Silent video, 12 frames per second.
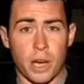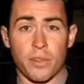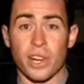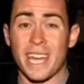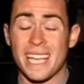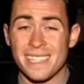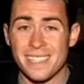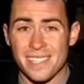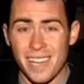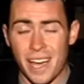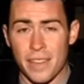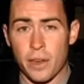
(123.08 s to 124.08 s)
recovered
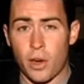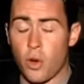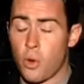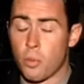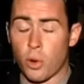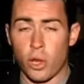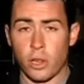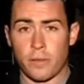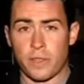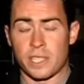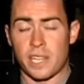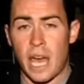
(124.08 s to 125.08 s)
inside the home where all
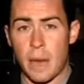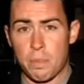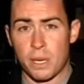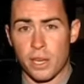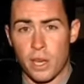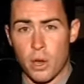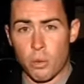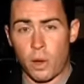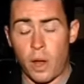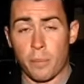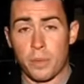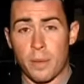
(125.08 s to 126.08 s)
of this happened
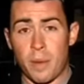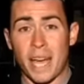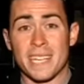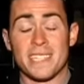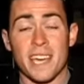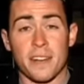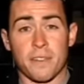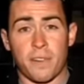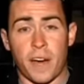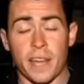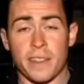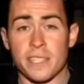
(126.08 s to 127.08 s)
will help them
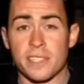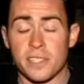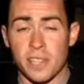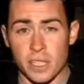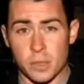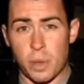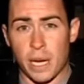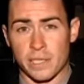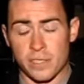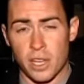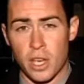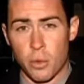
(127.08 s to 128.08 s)
identify these
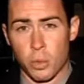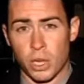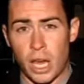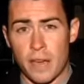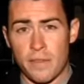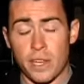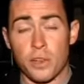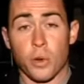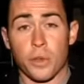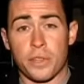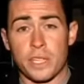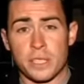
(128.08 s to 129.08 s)
suspects. We're live in
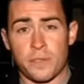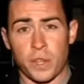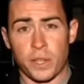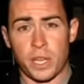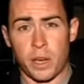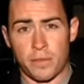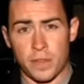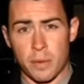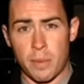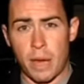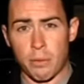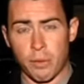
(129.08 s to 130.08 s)
Northeast
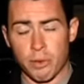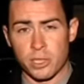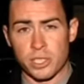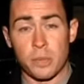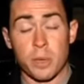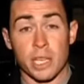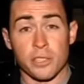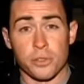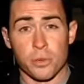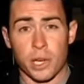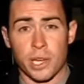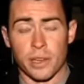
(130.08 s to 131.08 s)
Philadelphia. Matt Rivers, CBS
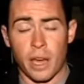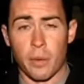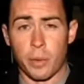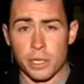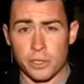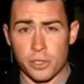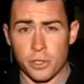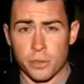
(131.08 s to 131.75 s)
3 Eyewitness